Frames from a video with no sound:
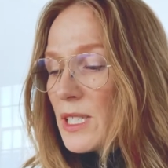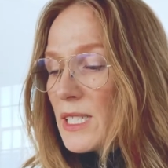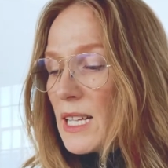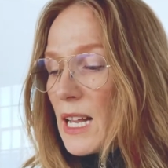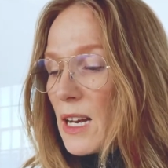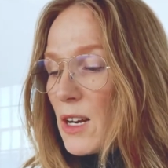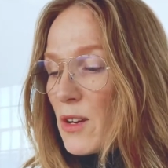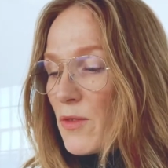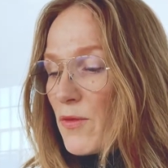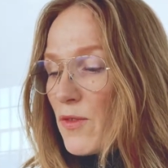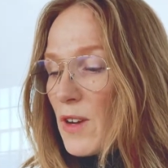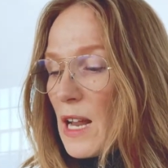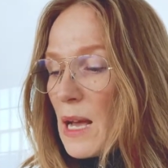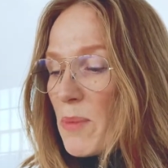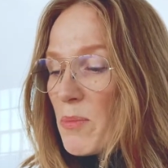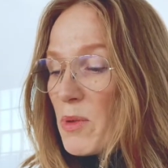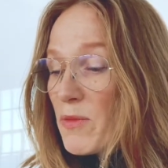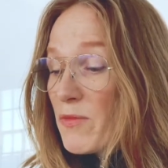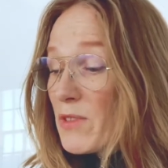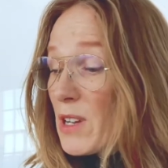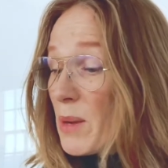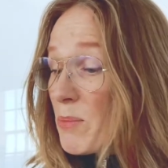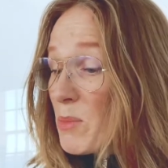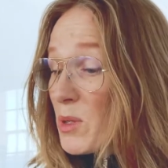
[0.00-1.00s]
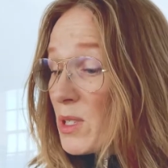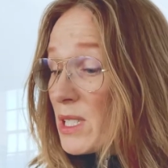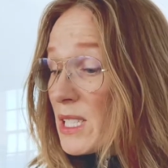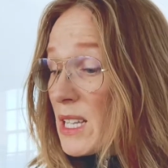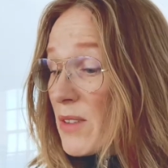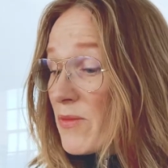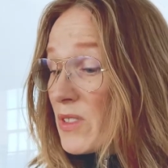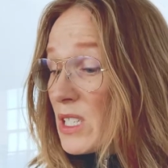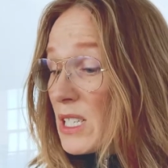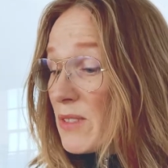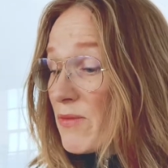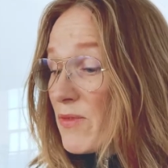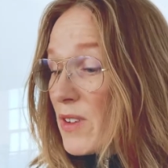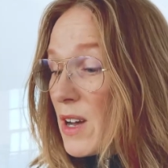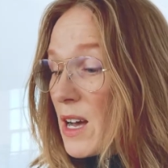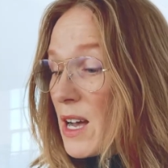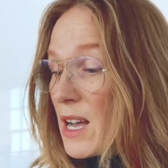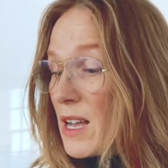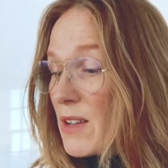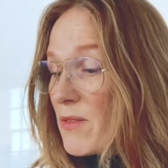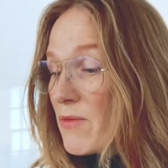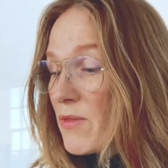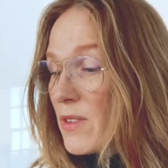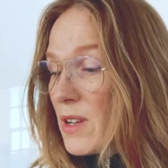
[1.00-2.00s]
cellar flap of number
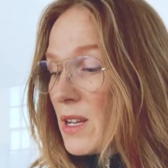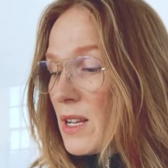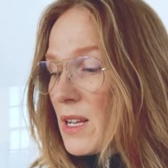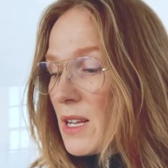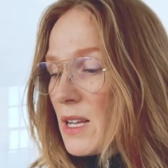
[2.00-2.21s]
75.